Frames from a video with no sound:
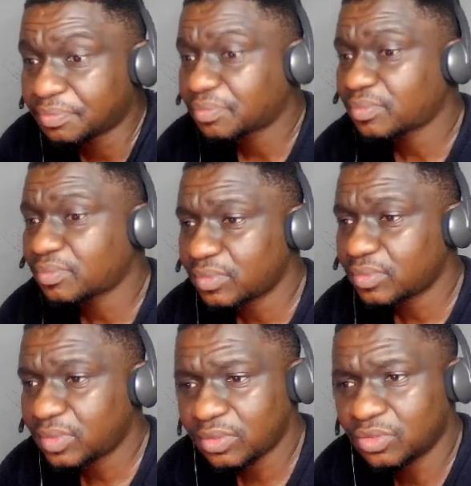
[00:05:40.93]

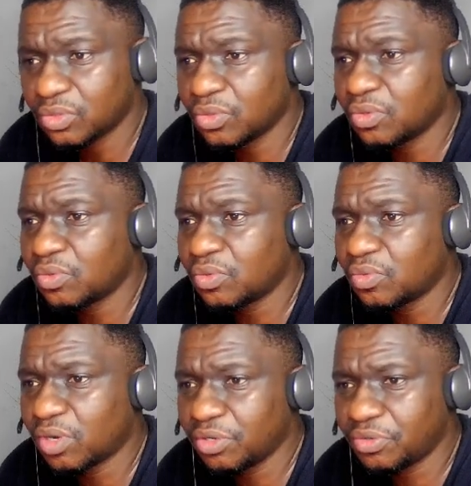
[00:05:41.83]
So what you do
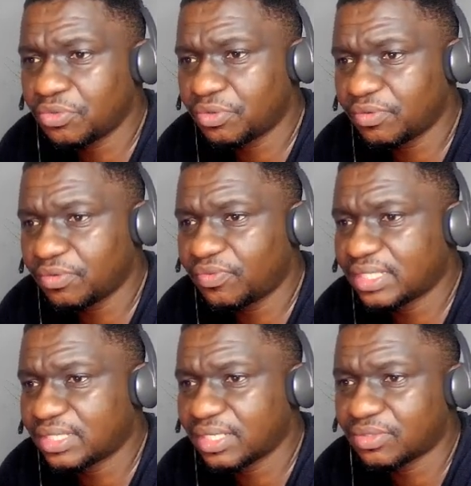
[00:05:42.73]
first is to
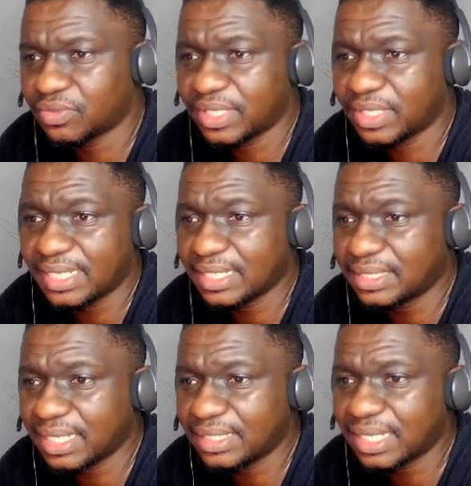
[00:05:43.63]
get the data
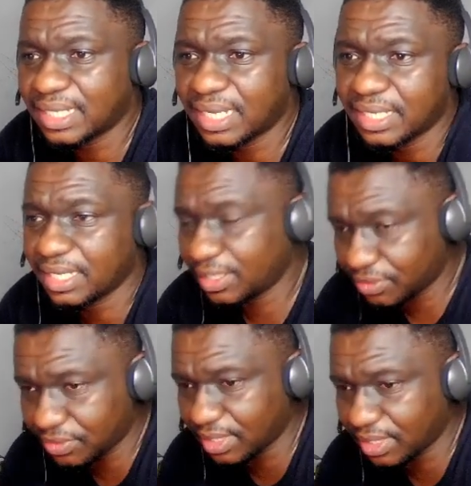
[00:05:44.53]
into the
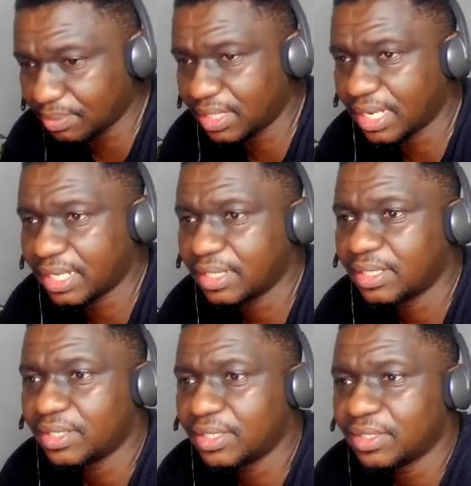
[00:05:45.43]
BI.
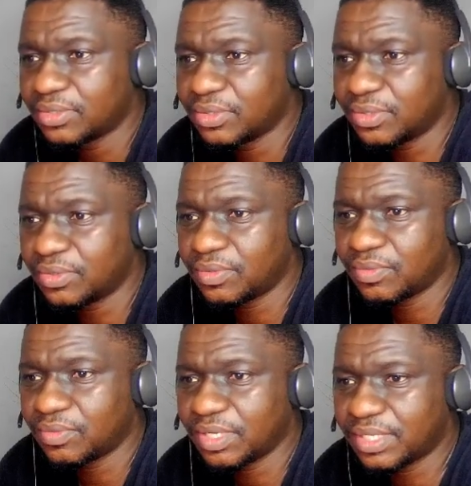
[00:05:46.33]
So when you
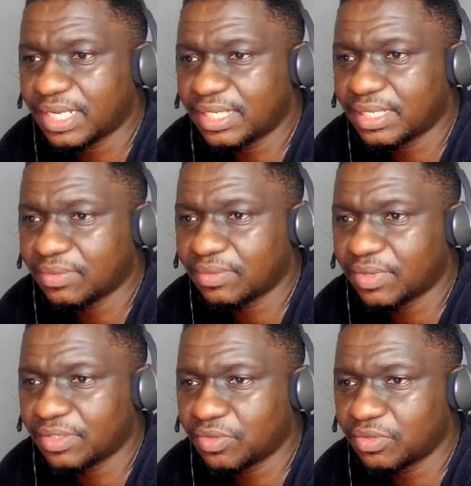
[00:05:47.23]
go to
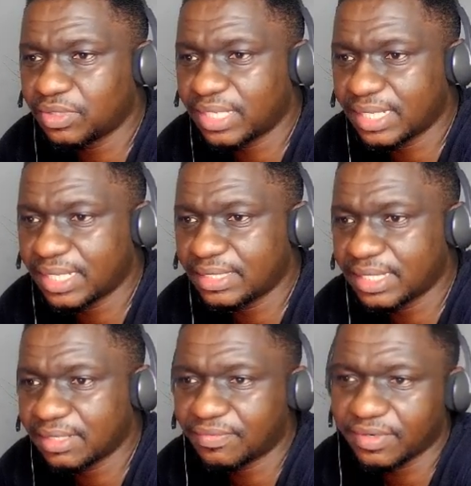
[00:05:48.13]
get data, for
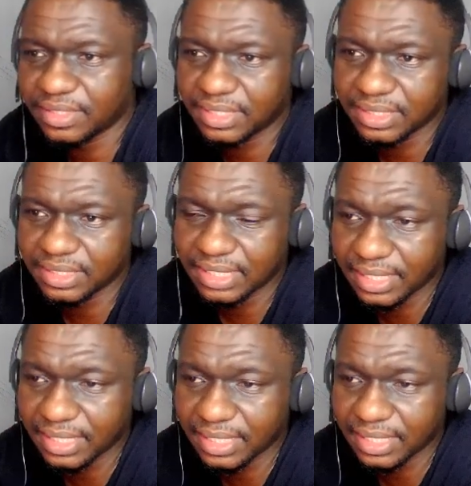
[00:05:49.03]
instance, Excel
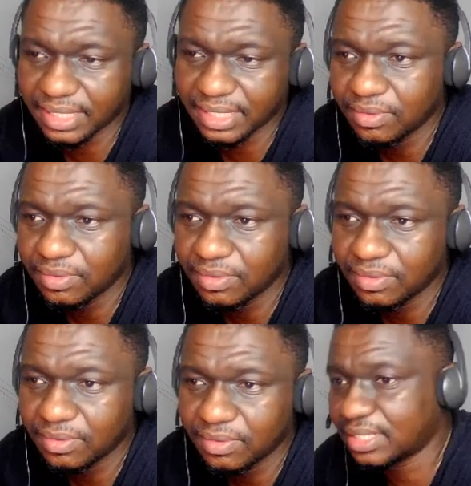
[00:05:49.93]
is the data
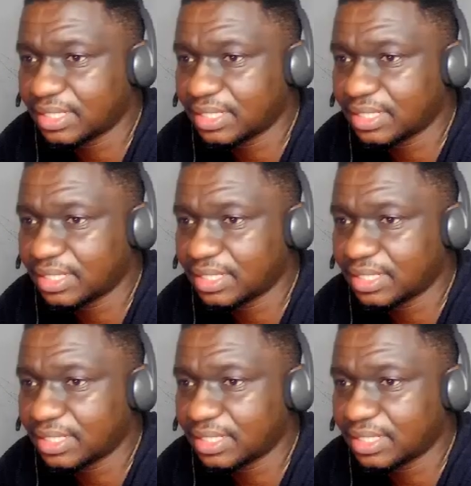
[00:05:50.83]
set.